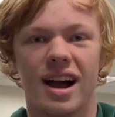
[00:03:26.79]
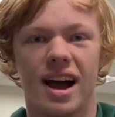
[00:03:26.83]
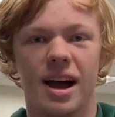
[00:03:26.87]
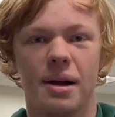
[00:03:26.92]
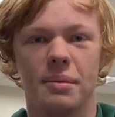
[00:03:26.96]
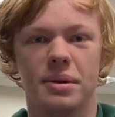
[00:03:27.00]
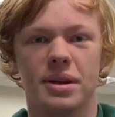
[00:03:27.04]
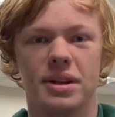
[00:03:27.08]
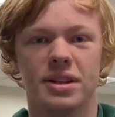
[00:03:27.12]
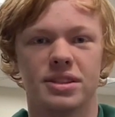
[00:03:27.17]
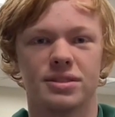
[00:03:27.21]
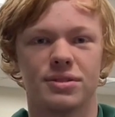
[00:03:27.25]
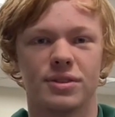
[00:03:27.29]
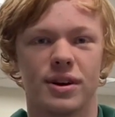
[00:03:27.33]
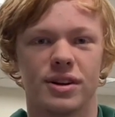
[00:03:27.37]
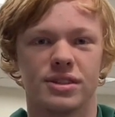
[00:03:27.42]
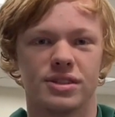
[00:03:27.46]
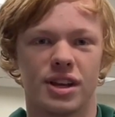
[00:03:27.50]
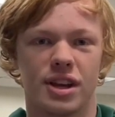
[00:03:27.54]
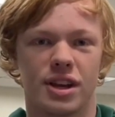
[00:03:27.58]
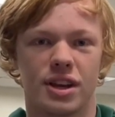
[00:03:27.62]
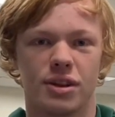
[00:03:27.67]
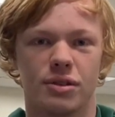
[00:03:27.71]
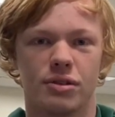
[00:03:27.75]
I mean, as far as
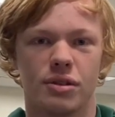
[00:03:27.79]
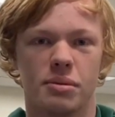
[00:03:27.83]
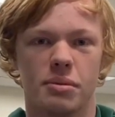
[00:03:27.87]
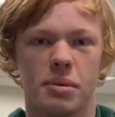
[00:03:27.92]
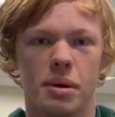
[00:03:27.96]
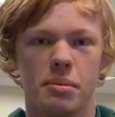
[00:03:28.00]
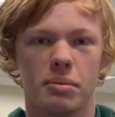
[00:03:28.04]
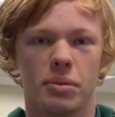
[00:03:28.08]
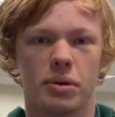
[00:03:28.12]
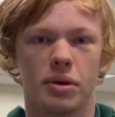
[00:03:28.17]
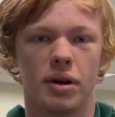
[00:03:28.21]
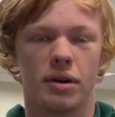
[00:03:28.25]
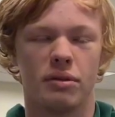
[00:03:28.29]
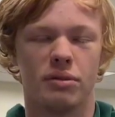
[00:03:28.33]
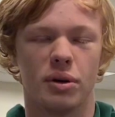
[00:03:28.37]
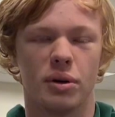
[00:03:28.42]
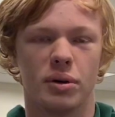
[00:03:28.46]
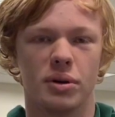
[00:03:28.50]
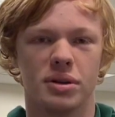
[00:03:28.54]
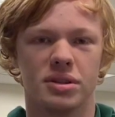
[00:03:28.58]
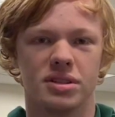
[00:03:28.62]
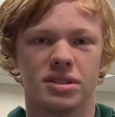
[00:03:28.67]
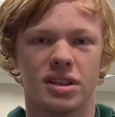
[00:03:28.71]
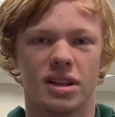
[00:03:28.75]
I can remember, I've
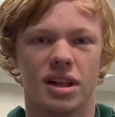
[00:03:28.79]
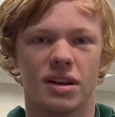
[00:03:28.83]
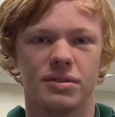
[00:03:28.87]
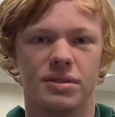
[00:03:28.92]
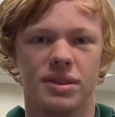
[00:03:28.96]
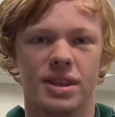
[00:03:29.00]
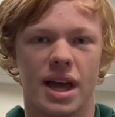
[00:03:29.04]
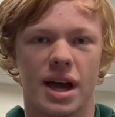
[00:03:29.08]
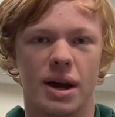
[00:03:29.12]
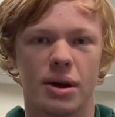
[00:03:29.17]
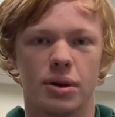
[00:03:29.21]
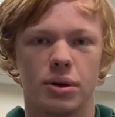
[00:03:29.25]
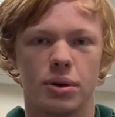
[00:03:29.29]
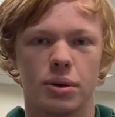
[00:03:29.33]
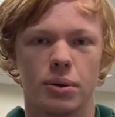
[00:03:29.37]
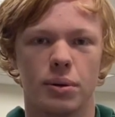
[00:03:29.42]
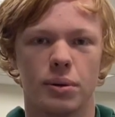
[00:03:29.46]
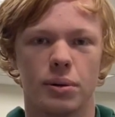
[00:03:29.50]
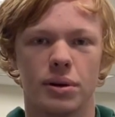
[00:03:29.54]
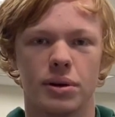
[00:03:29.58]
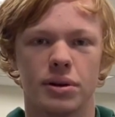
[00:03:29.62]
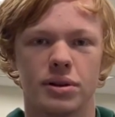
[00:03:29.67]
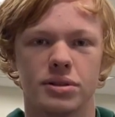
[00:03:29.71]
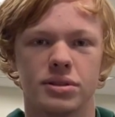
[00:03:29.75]
always loved the
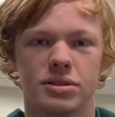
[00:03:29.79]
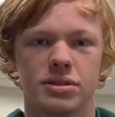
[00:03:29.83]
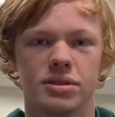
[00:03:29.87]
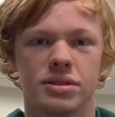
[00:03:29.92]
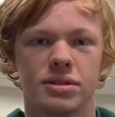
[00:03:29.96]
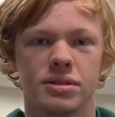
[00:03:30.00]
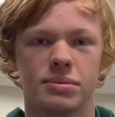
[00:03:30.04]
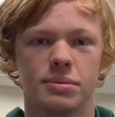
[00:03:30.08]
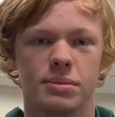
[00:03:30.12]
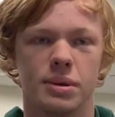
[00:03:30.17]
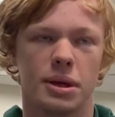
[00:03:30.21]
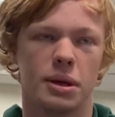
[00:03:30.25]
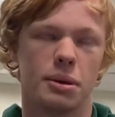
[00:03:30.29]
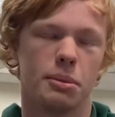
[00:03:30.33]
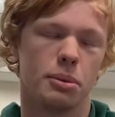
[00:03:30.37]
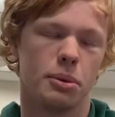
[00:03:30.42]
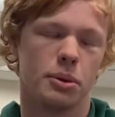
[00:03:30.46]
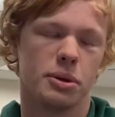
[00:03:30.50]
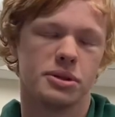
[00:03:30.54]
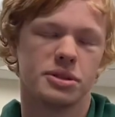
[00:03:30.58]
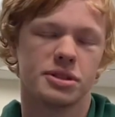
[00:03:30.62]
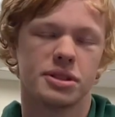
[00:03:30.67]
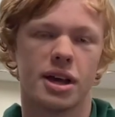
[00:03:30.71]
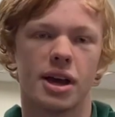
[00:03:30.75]
outdoors, being a
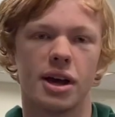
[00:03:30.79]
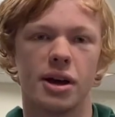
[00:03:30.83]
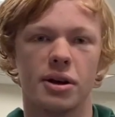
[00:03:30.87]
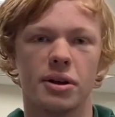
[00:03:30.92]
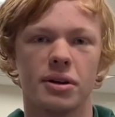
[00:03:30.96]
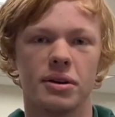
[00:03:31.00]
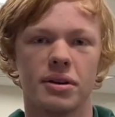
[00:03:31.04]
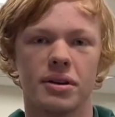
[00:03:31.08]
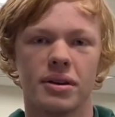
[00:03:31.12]
Boy Scout,